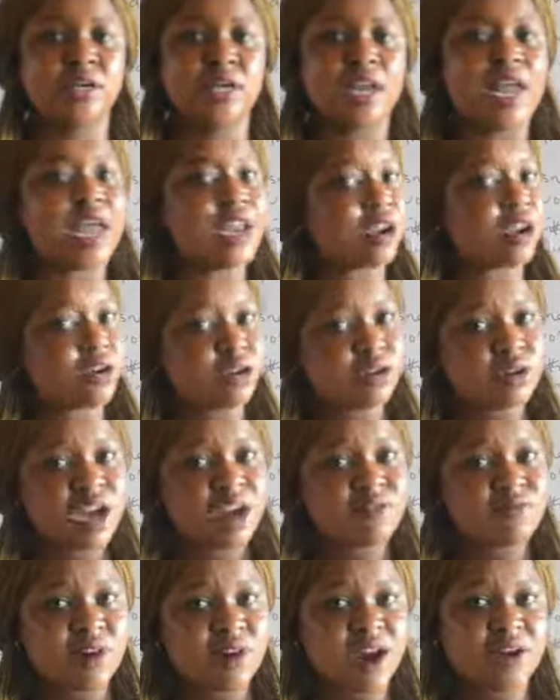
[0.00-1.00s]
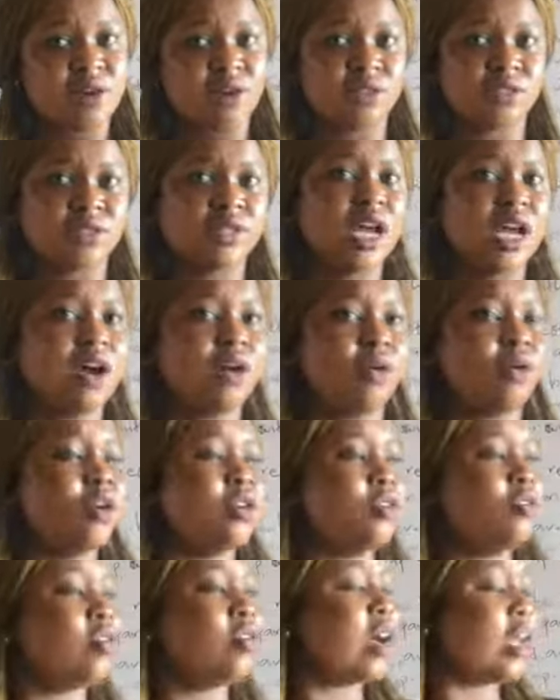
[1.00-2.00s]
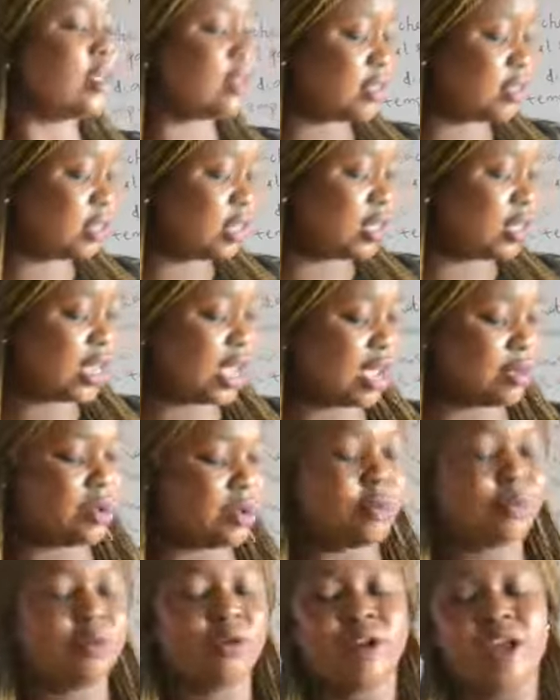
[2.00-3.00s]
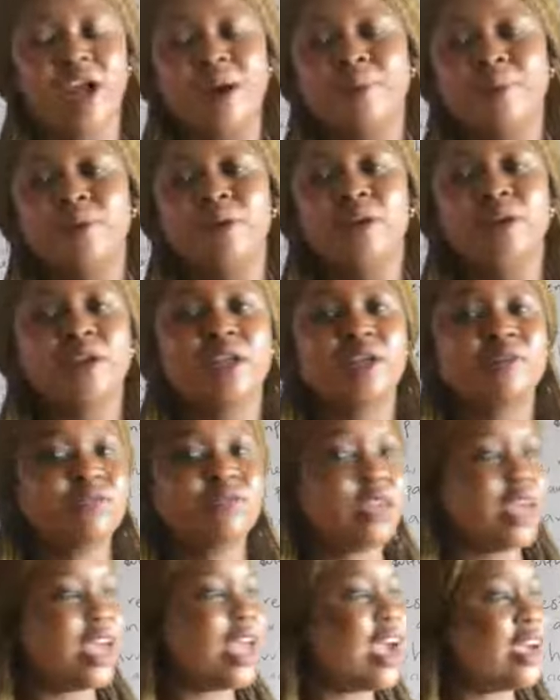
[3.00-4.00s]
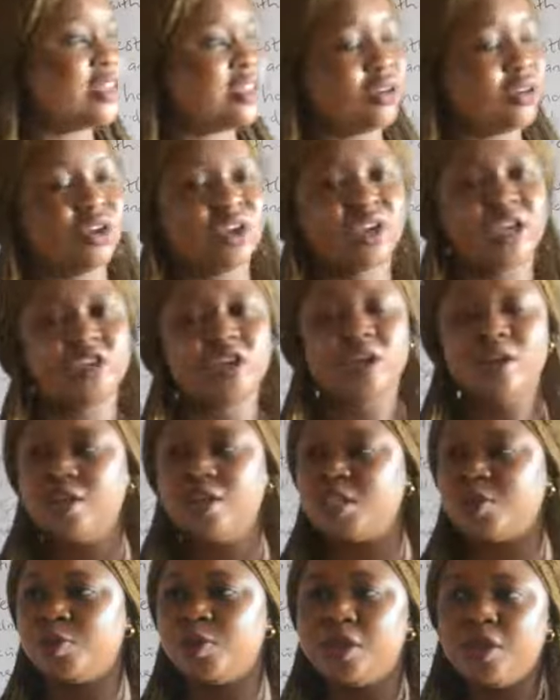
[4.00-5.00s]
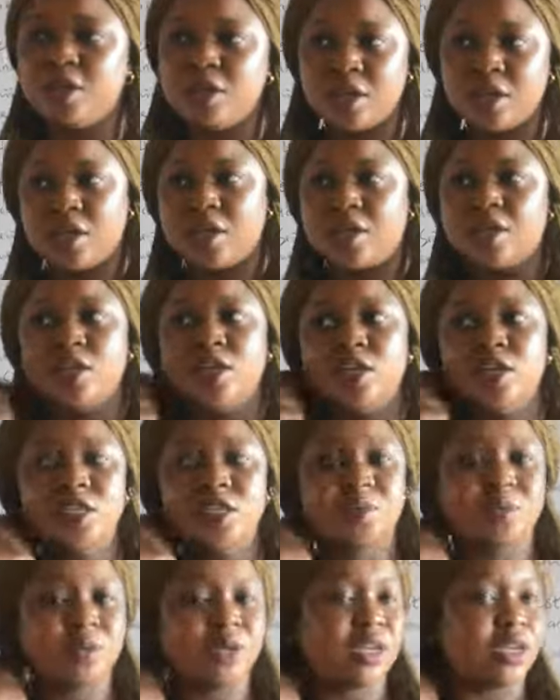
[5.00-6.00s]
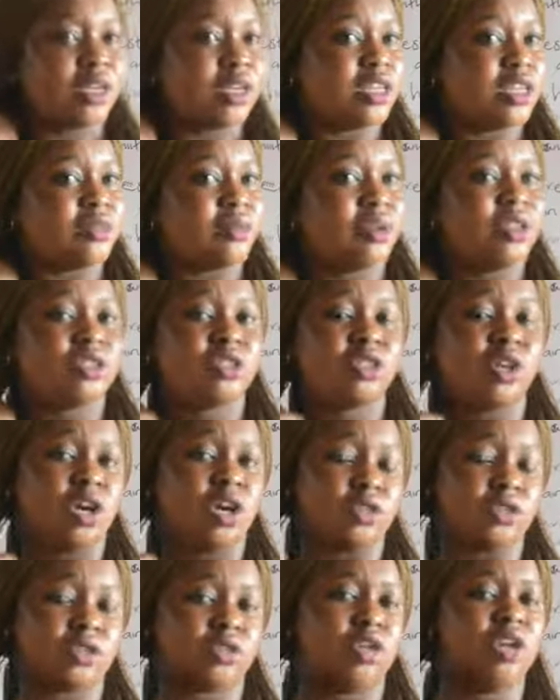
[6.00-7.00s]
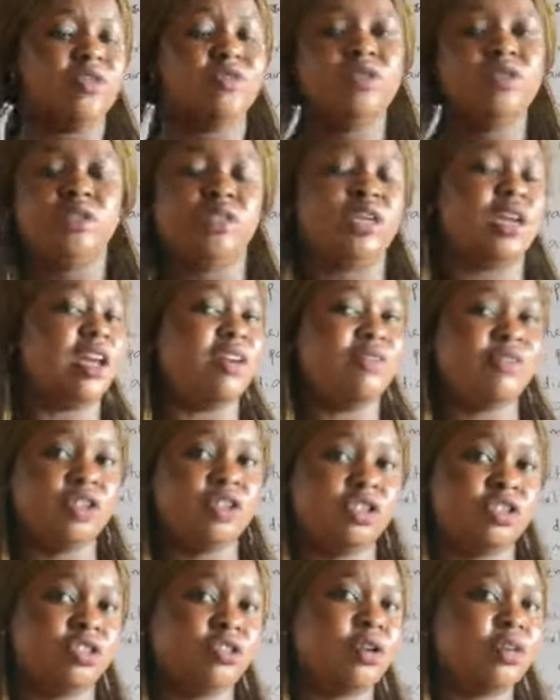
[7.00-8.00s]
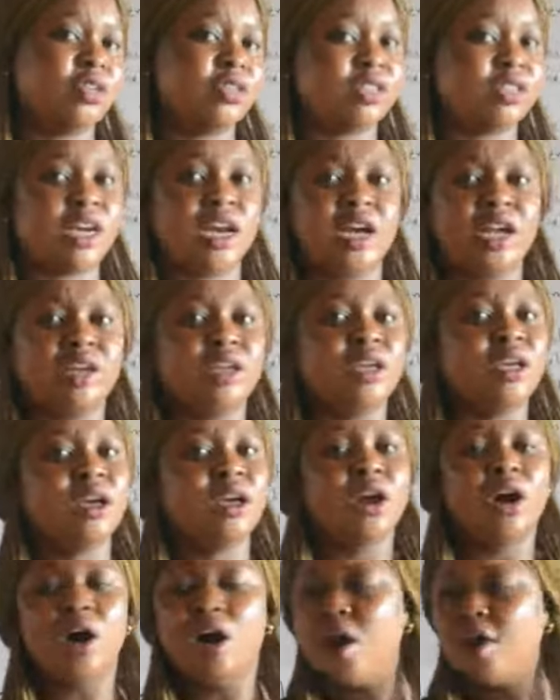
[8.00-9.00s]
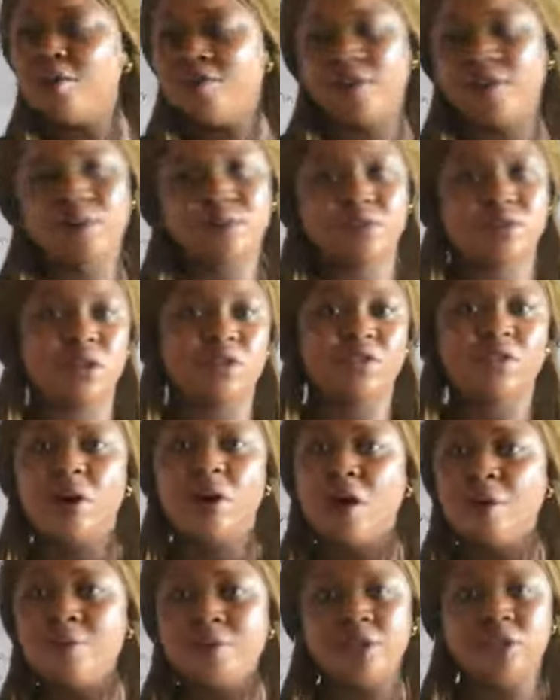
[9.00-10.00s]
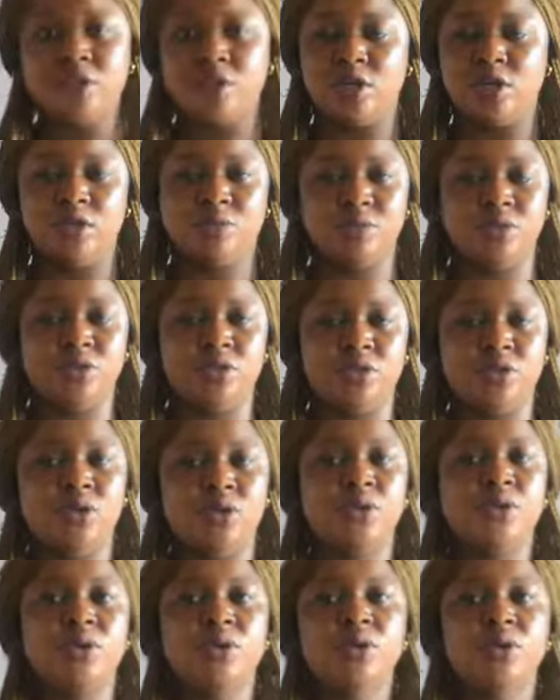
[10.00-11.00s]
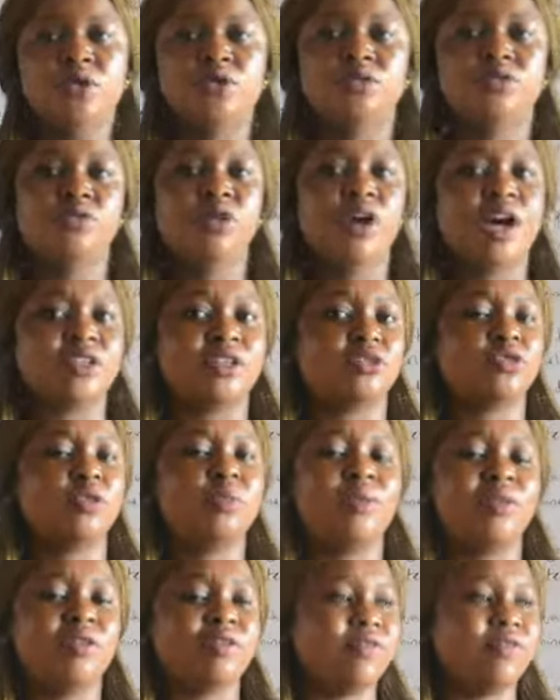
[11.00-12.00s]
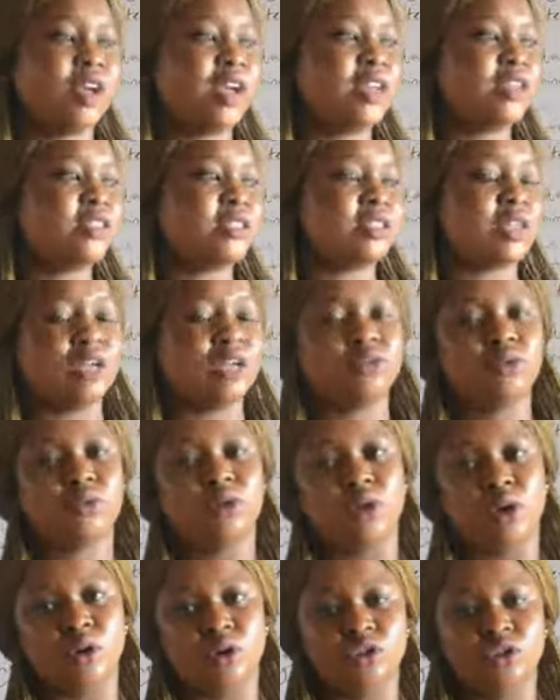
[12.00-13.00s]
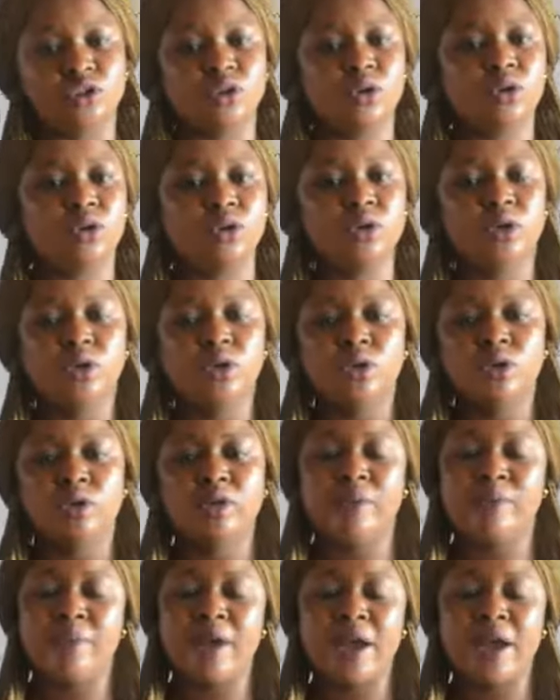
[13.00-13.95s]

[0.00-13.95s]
Like the coronavirus now, you can see them, the health education is being taught, even in televisions and all mediums, you know, so as to prevent and to control the